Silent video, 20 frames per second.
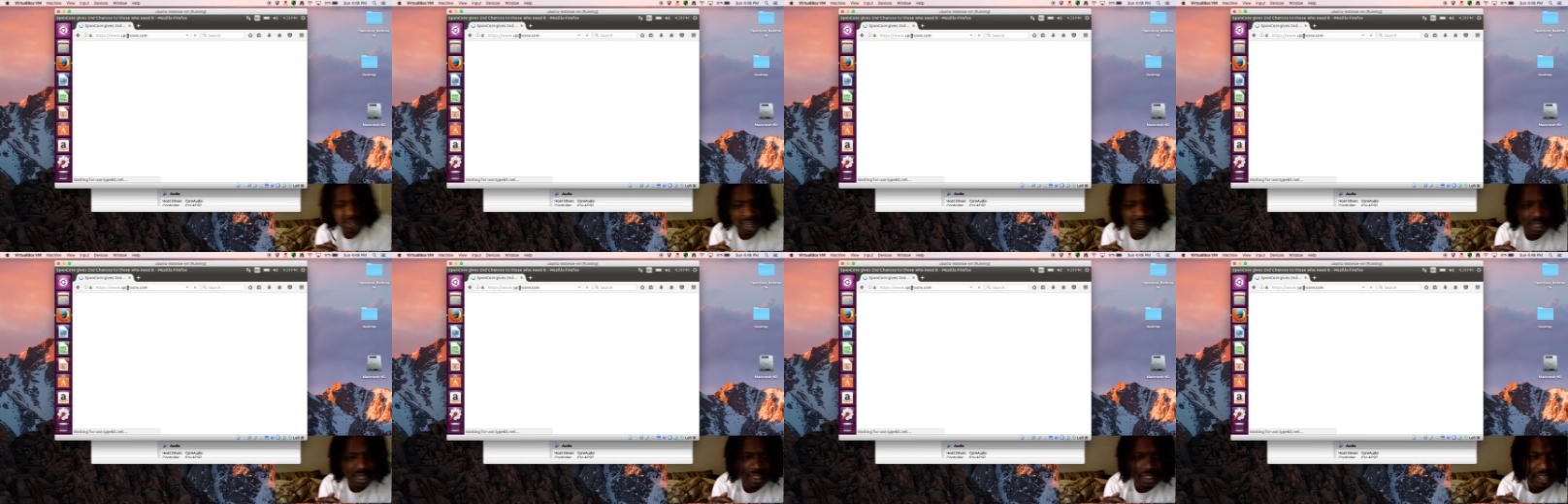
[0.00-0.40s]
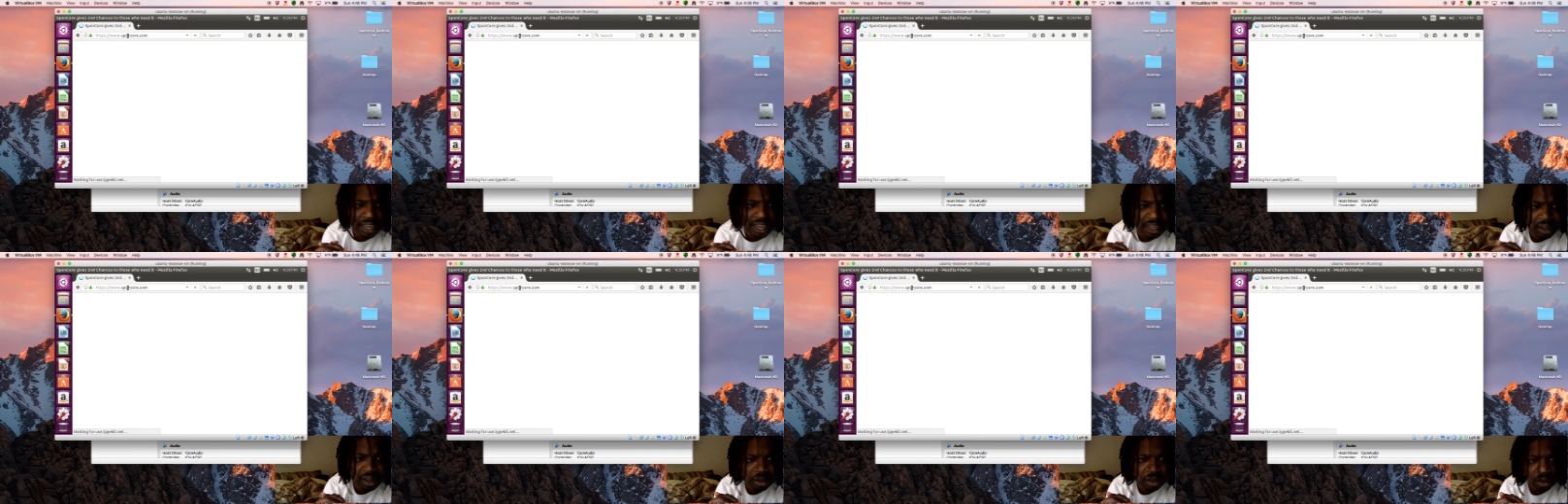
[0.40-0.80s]
is taking
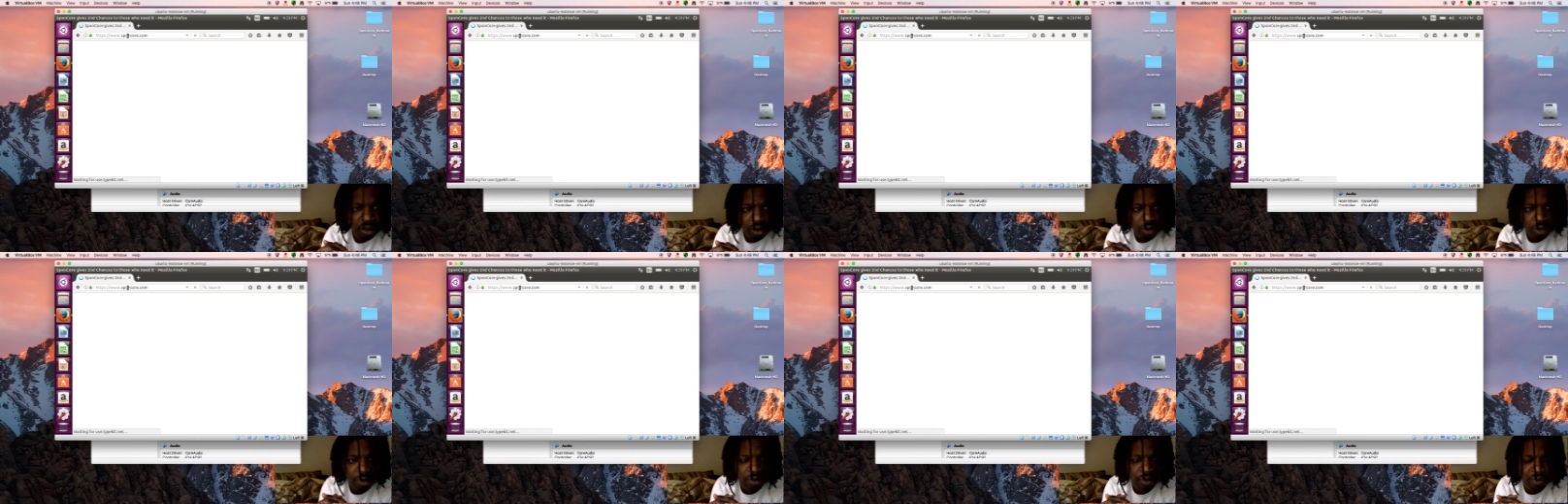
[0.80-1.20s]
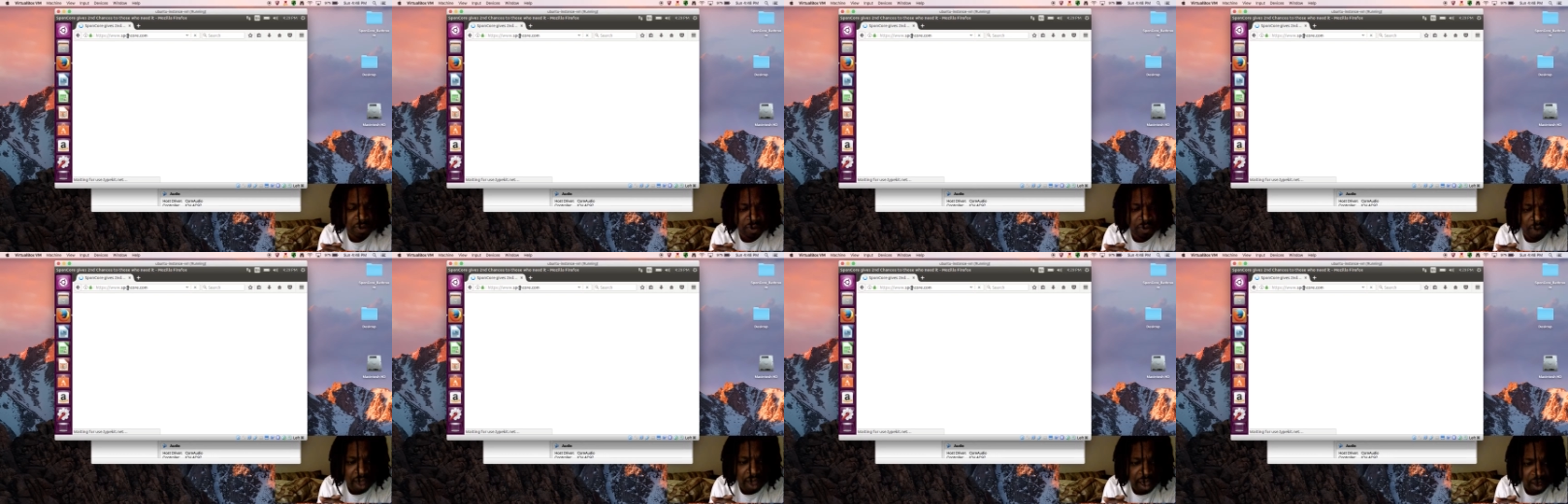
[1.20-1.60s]
a little bit of a
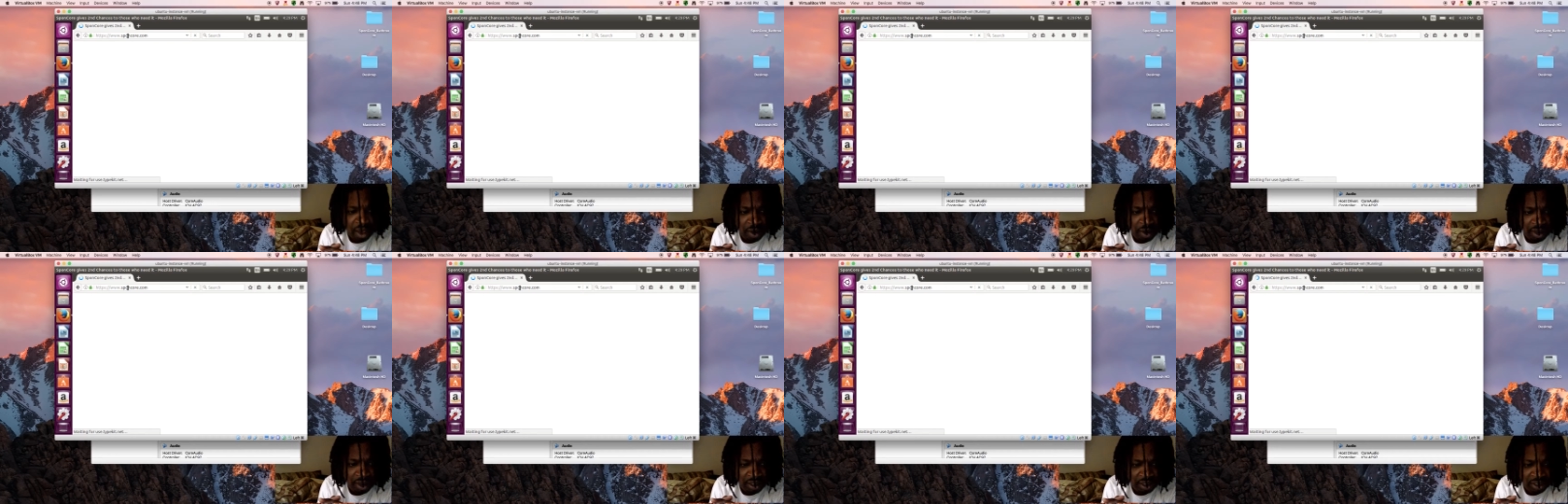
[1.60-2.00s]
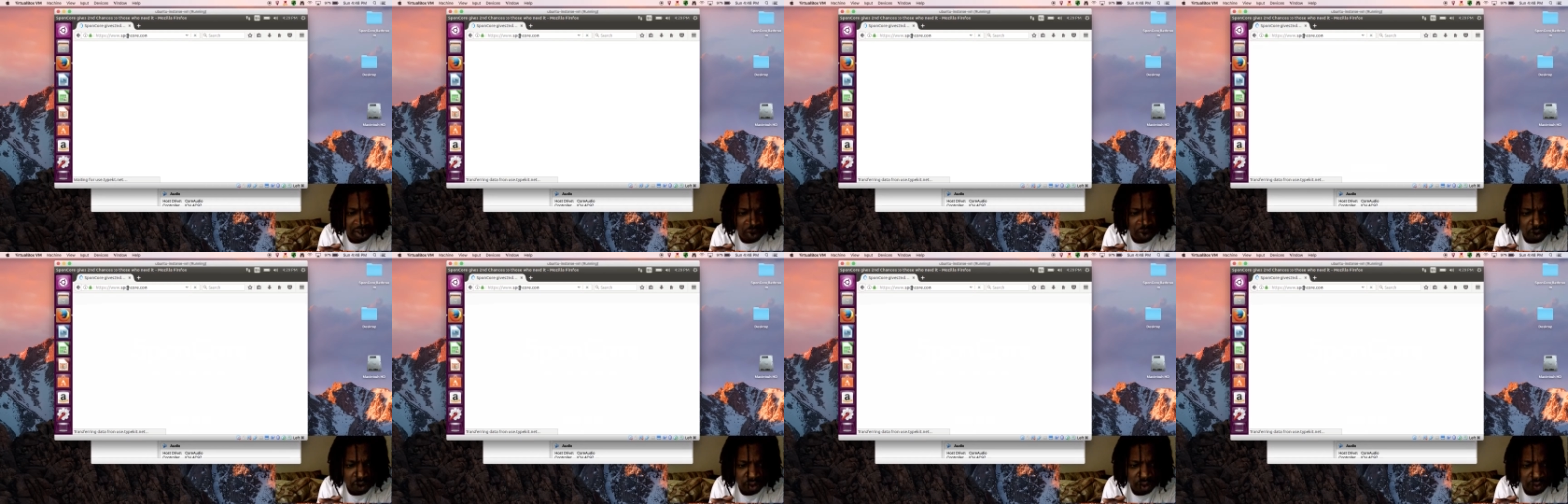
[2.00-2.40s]
while because it's
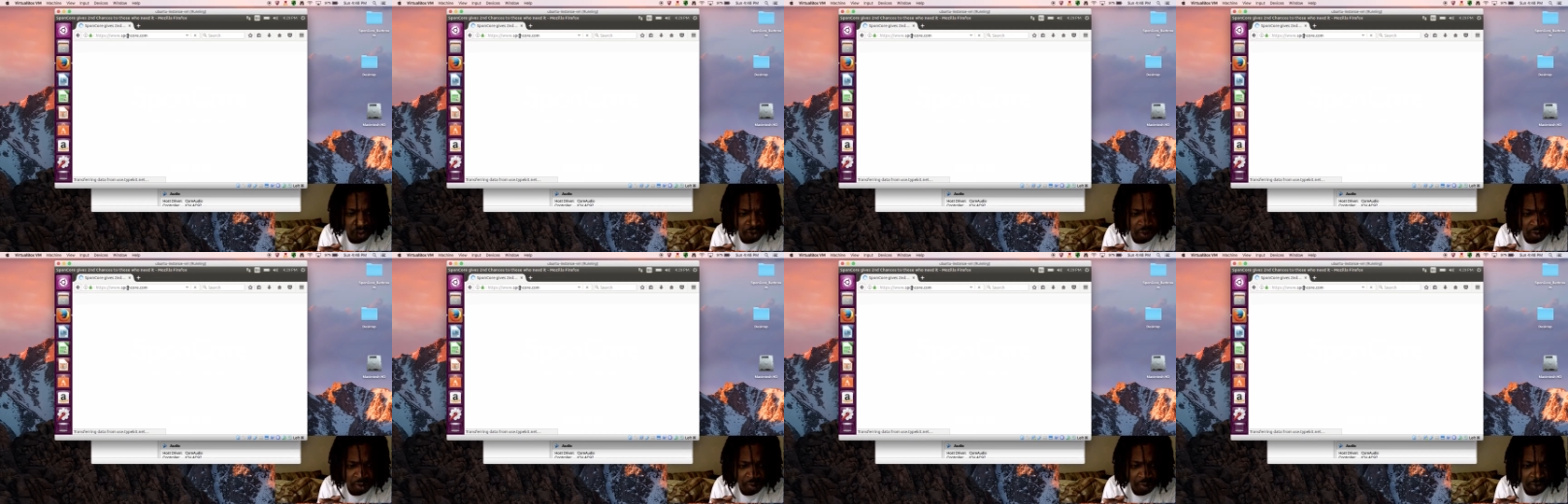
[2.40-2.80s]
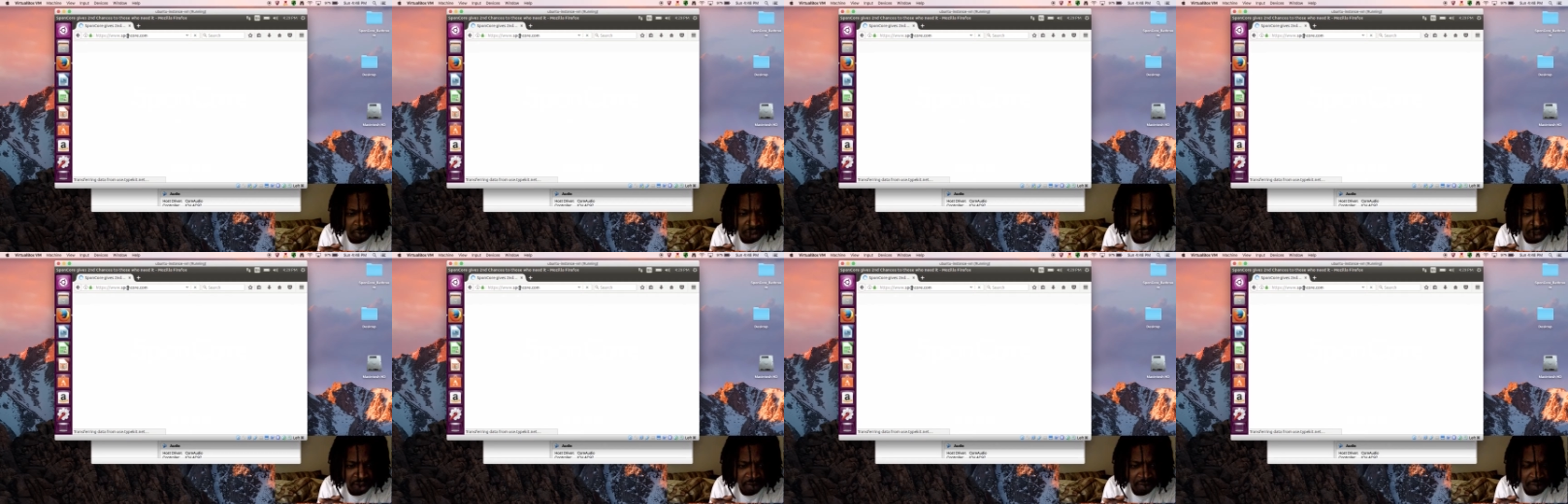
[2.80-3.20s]
going through some
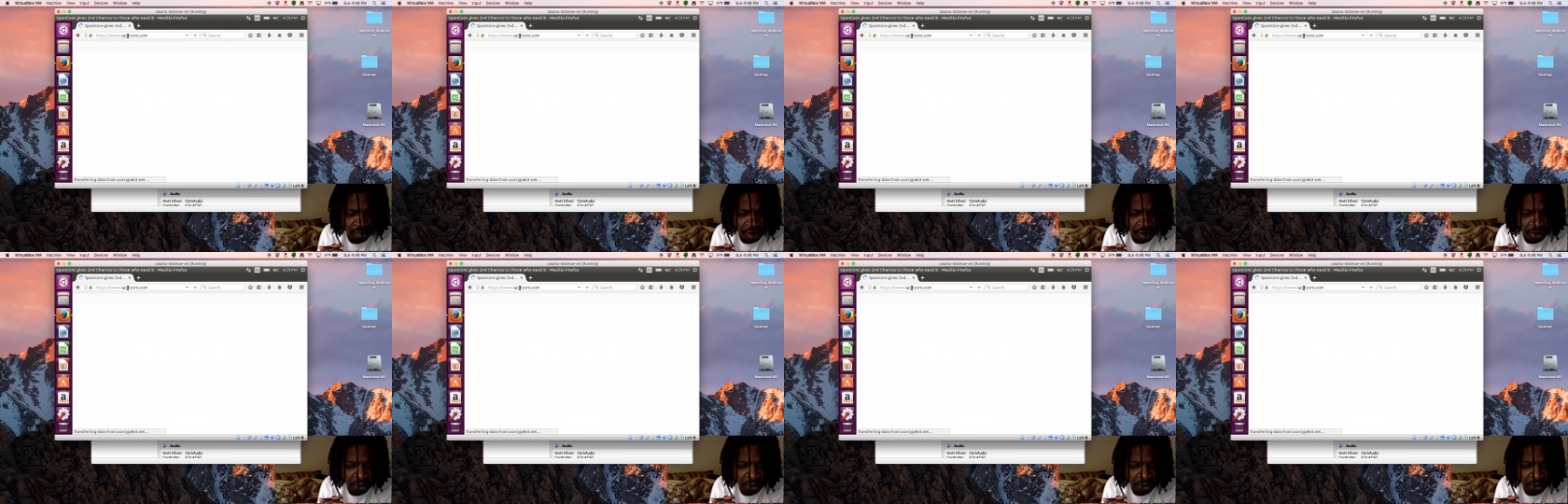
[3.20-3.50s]
stuff, but